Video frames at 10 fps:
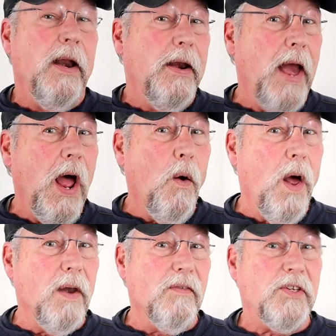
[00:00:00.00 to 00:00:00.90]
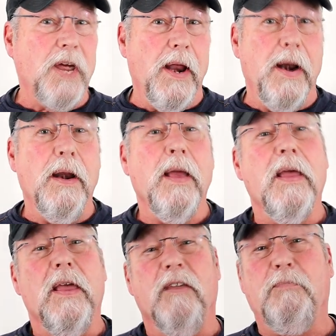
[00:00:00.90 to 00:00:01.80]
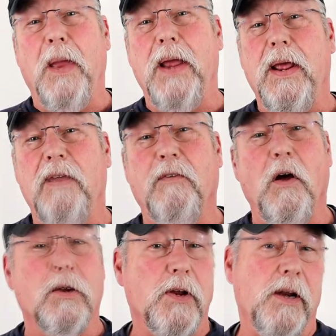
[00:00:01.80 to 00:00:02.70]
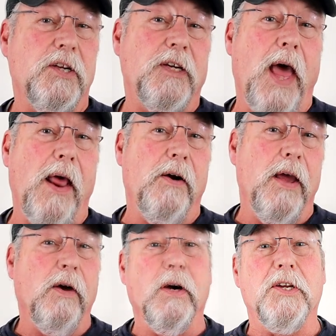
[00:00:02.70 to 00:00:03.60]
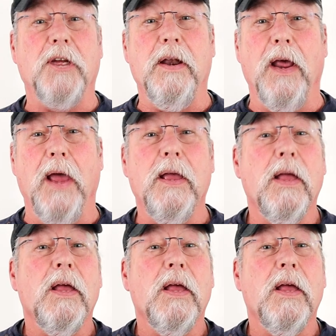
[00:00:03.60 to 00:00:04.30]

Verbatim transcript: Now, all of a sudden, if payday falls on a Saturday or a Sunday,